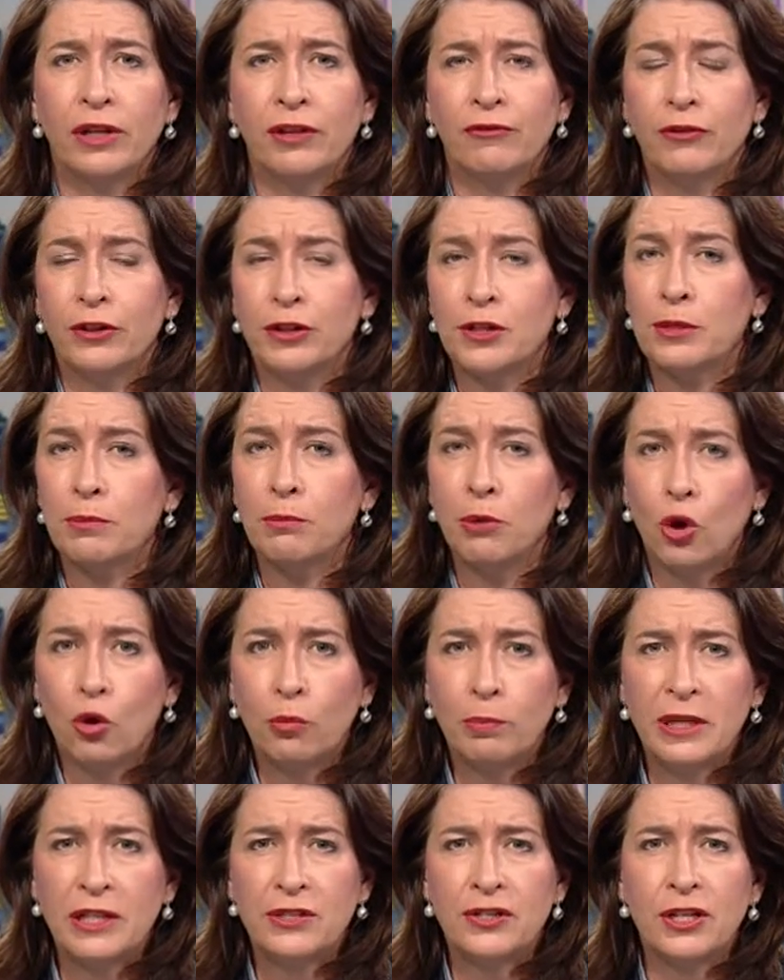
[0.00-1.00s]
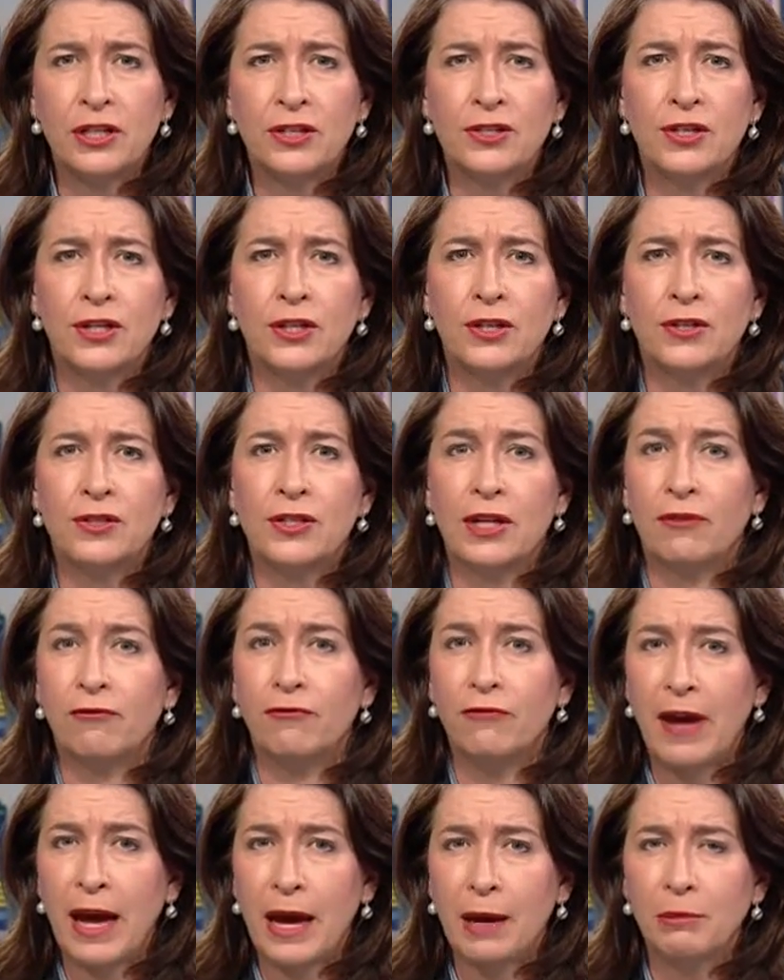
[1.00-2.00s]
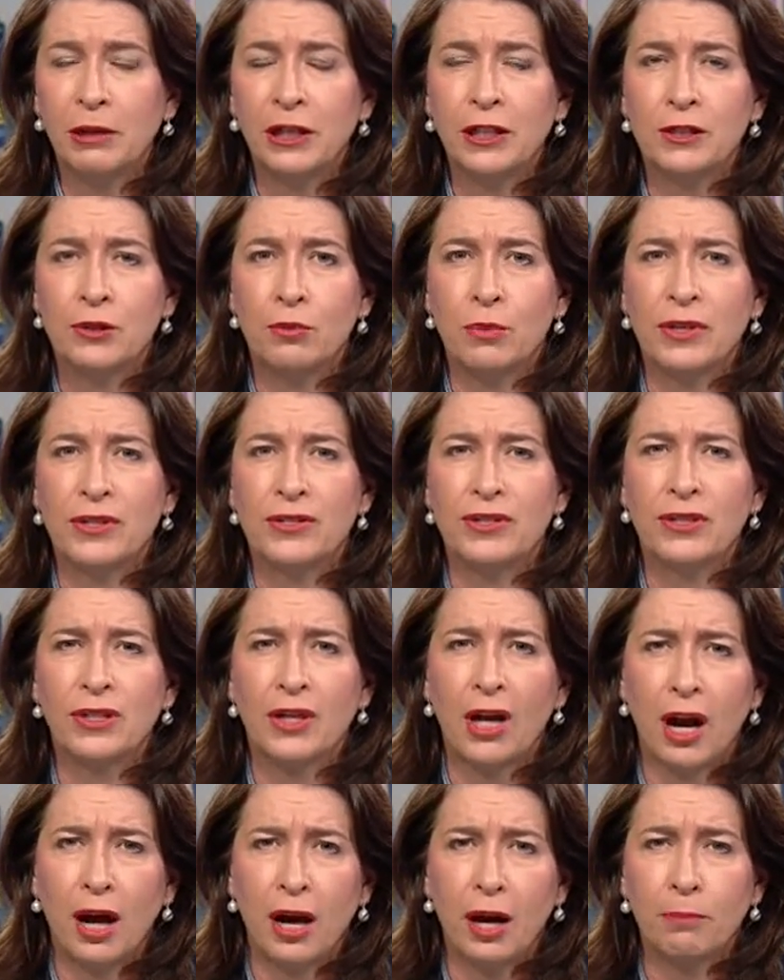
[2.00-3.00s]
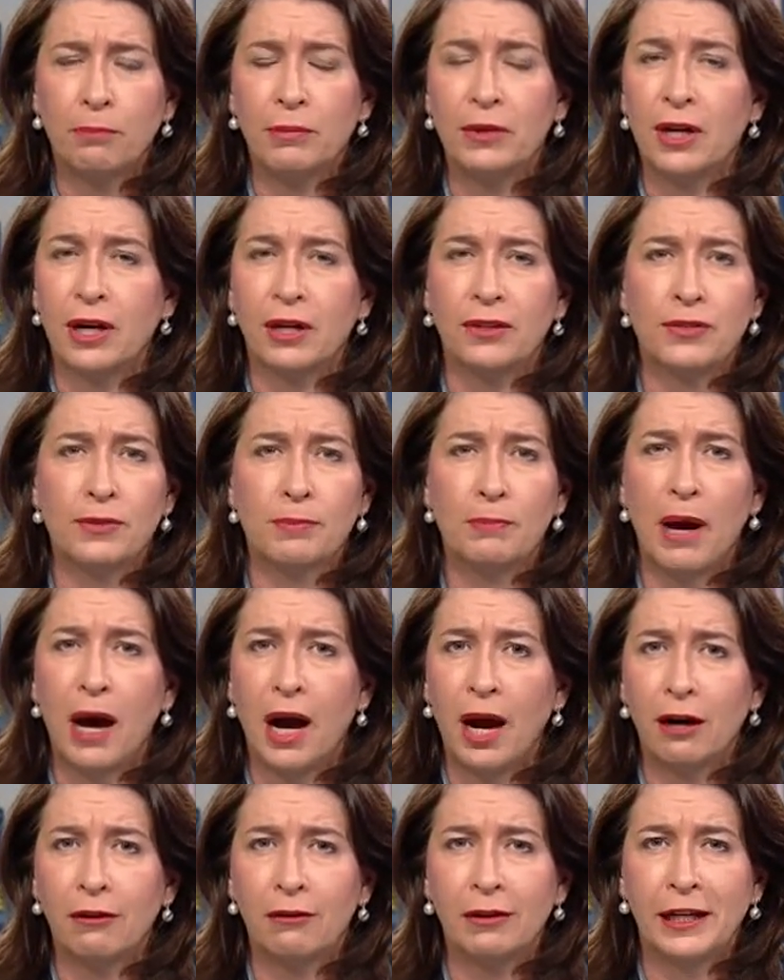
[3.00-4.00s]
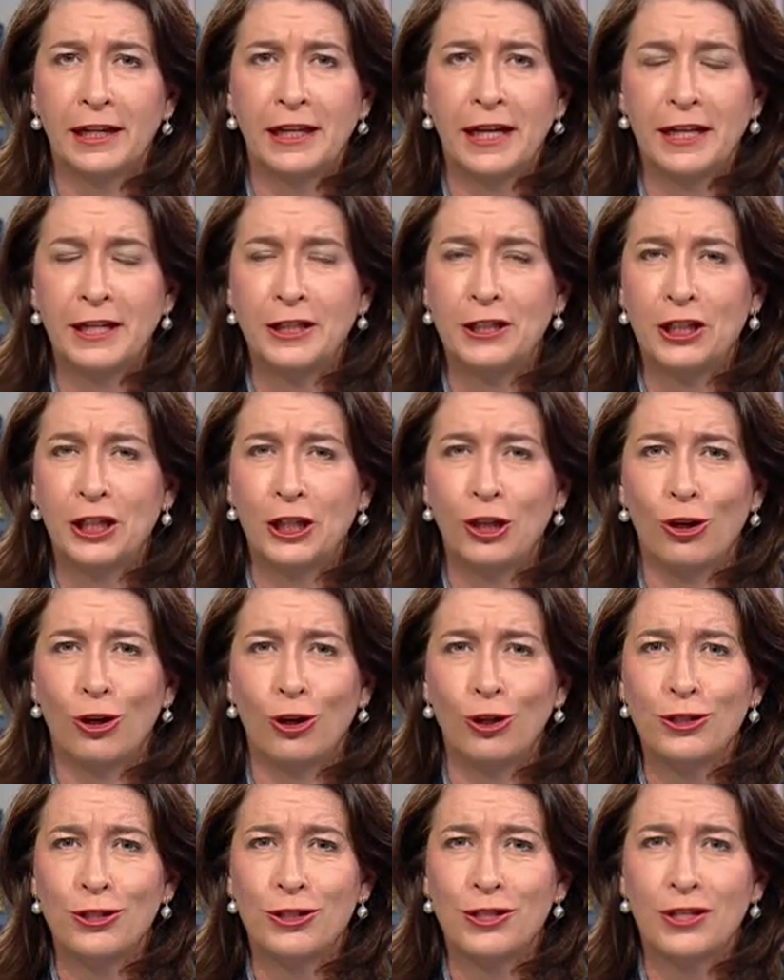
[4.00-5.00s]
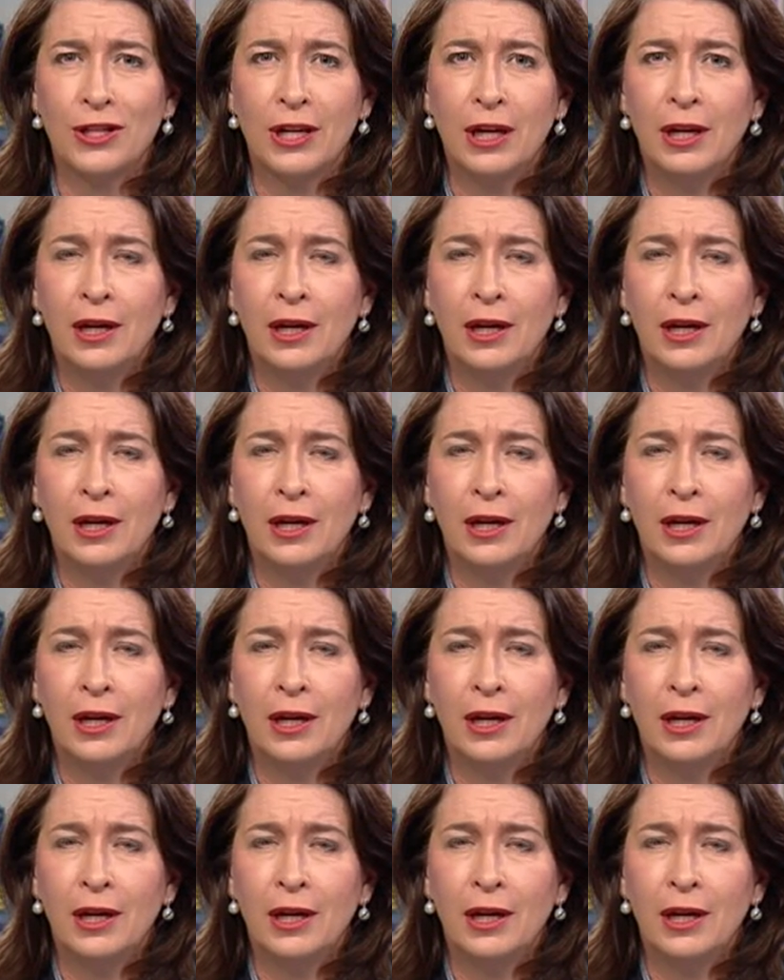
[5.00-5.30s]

If it's small businesses and families with spiralling energy costs,